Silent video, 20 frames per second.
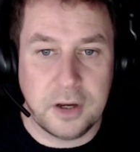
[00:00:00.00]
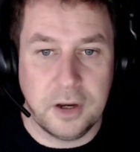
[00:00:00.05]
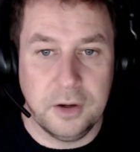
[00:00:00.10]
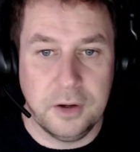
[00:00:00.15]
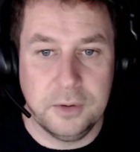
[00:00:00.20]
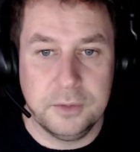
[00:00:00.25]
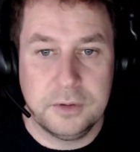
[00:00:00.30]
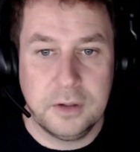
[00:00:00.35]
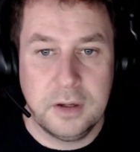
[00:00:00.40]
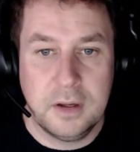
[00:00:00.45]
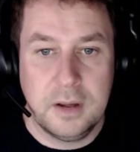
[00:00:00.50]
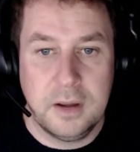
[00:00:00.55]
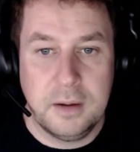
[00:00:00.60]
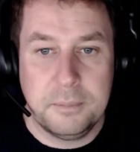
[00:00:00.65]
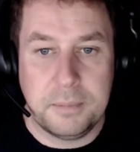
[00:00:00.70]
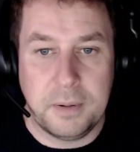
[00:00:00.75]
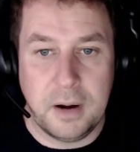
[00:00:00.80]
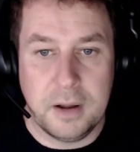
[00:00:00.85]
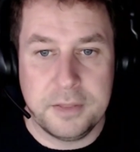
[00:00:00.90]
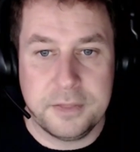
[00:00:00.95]
code,
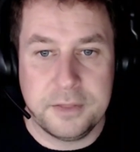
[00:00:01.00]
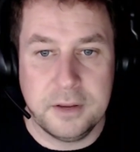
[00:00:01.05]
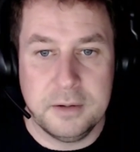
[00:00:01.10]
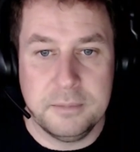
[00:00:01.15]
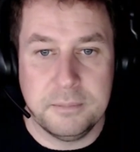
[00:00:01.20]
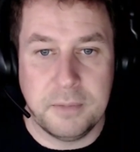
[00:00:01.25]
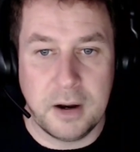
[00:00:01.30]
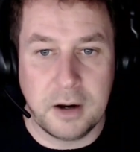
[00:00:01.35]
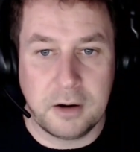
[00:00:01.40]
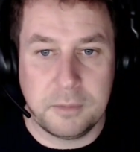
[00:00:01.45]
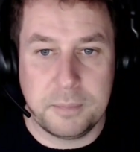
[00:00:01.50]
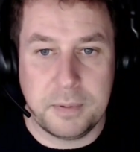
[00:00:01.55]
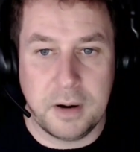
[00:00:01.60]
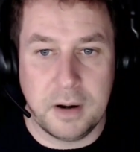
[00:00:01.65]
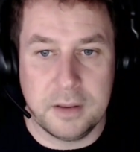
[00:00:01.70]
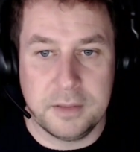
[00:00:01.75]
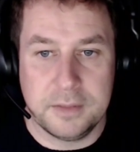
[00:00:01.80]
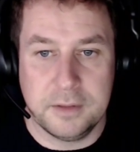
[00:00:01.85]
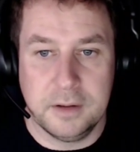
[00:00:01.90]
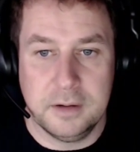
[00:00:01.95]
Python,
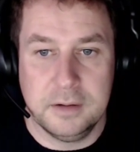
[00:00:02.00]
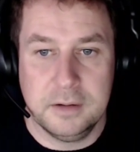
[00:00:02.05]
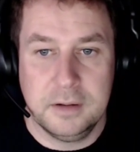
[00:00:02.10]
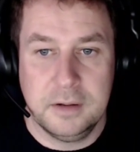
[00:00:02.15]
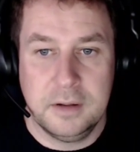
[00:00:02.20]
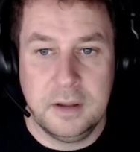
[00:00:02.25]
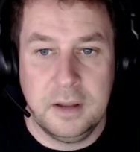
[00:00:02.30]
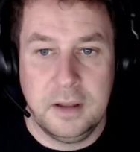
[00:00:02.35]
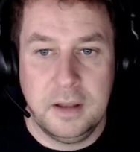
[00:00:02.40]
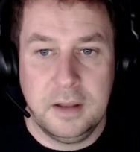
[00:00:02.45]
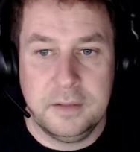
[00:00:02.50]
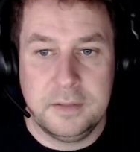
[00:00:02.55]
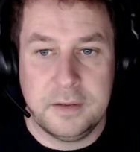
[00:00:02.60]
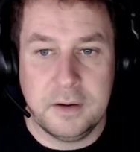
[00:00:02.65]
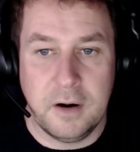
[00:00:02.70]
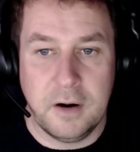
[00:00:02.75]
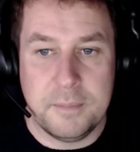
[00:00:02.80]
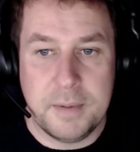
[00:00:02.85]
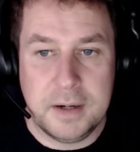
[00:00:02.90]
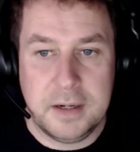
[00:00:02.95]
MicroPython,
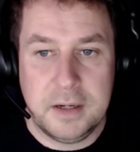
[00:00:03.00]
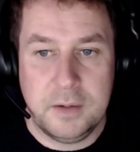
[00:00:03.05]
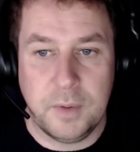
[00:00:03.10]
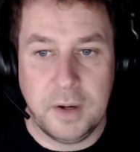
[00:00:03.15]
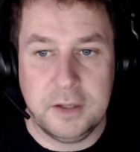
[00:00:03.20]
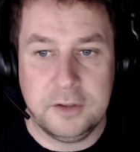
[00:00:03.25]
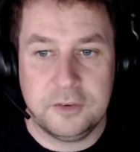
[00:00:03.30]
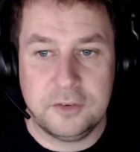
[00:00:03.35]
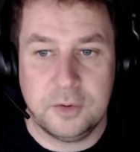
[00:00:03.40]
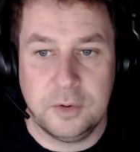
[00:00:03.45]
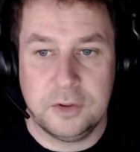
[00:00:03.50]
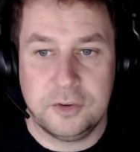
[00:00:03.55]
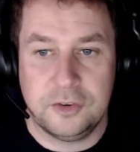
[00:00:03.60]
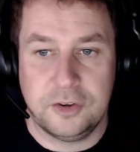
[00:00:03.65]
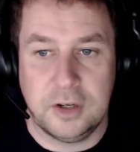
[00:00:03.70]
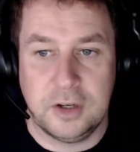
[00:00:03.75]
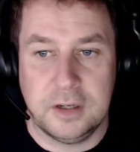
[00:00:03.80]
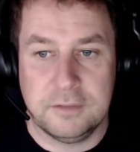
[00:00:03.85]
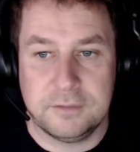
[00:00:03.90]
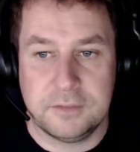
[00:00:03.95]
there are many ways to
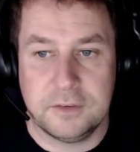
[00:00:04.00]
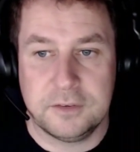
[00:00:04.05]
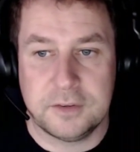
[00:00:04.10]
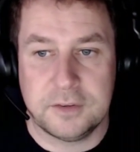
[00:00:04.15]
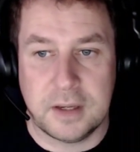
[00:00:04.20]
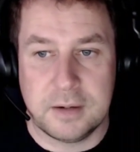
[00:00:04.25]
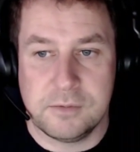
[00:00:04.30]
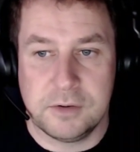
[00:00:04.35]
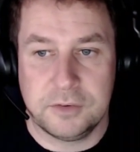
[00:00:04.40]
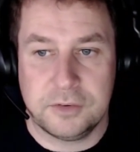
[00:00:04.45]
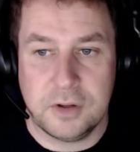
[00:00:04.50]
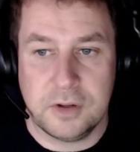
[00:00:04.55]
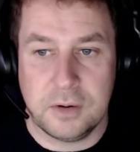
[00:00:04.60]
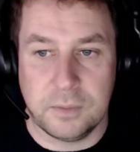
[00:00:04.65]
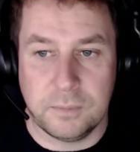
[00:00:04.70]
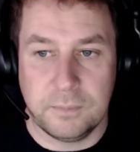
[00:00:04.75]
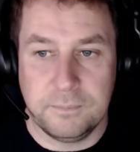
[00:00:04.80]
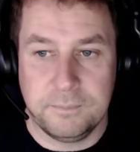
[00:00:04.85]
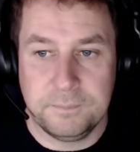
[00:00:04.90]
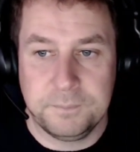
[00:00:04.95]
achieve the same
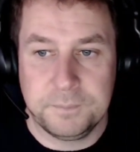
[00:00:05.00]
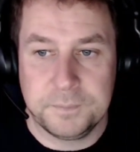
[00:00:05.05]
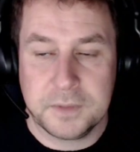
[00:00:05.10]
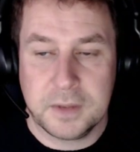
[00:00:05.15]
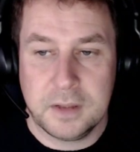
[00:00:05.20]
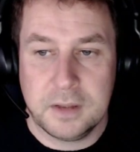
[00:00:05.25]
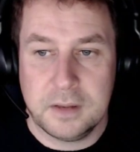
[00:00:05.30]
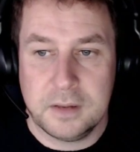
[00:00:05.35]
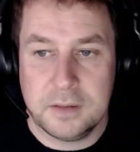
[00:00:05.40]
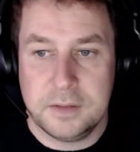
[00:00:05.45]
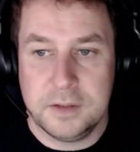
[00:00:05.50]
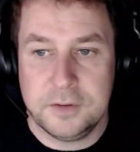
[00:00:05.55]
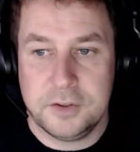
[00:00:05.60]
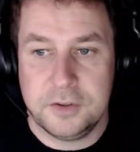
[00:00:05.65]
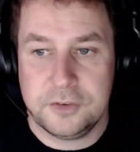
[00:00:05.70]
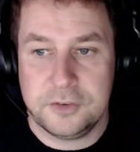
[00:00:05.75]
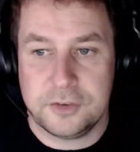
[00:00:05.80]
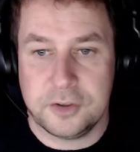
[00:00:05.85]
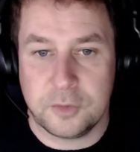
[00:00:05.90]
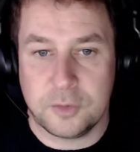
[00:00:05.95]
result. This
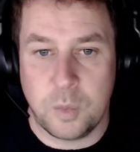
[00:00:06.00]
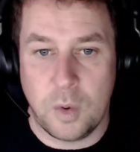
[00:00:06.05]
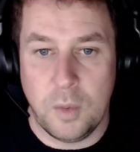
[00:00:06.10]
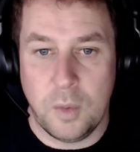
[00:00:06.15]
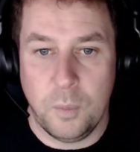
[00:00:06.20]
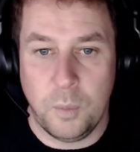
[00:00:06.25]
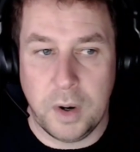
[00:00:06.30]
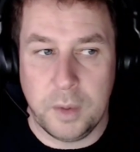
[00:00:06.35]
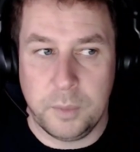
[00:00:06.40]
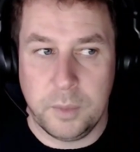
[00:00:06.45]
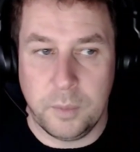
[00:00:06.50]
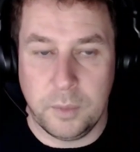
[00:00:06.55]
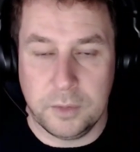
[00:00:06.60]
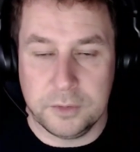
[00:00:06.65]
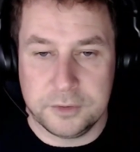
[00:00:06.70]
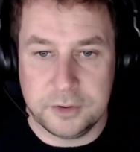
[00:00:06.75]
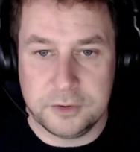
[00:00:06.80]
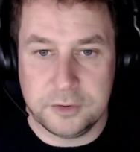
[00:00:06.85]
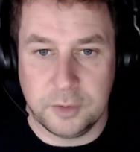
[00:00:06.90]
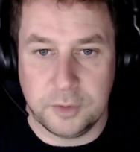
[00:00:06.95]
is just one way we
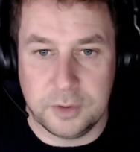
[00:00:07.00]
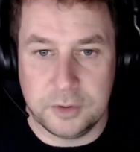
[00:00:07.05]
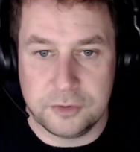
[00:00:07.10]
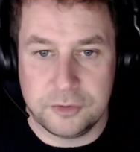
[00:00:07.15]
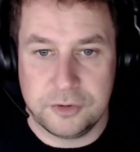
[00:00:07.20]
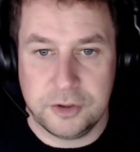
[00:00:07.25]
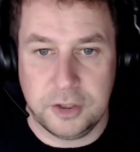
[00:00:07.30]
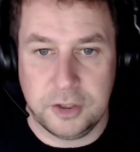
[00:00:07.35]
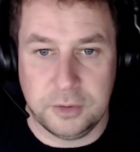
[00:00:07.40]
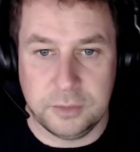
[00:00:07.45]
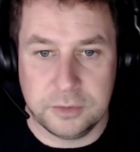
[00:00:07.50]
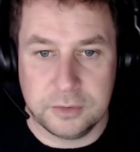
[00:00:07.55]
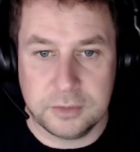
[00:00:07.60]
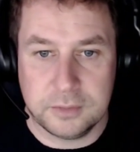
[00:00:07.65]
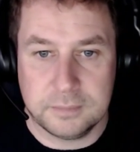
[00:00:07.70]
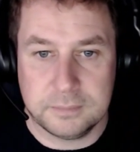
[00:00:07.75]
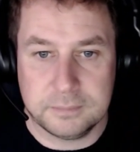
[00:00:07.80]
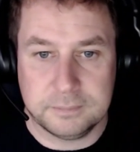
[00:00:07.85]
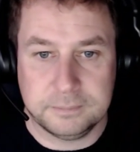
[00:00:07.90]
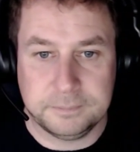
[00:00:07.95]
wanted to
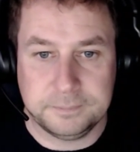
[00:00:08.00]
introduce.